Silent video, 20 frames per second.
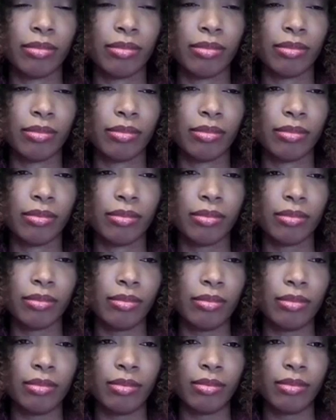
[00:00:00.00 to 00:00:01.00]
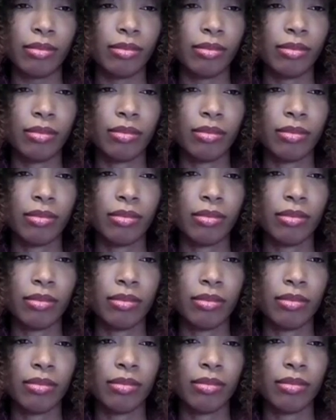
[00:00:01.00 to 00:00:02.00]

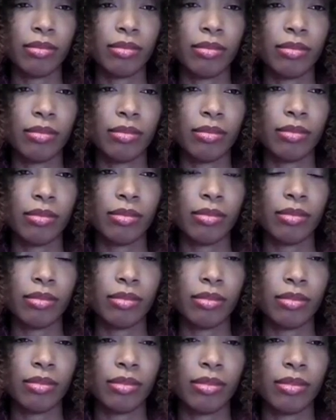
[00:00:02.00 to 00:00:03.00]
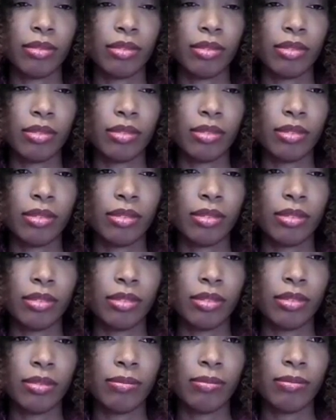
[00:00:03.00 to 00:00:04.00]

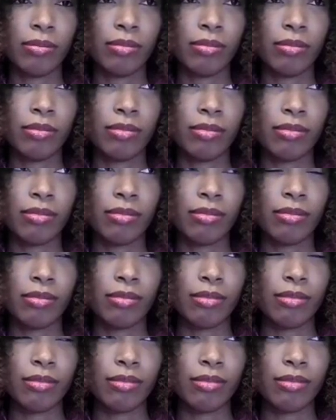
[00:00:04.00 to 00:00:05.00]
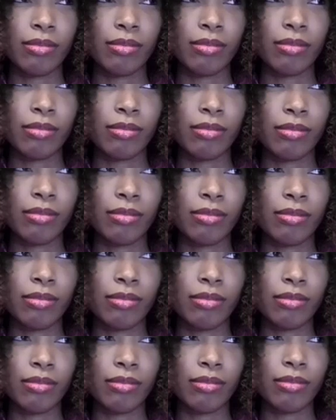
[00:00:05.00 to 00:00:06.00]

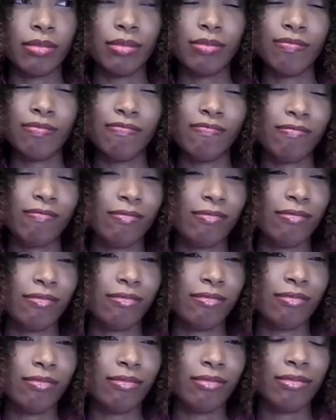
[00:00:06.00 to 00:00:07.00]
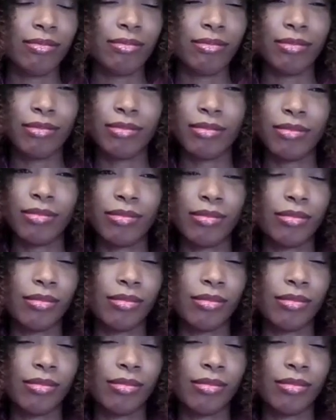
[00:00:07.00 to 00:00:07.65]
No words are spoken by the person on screen.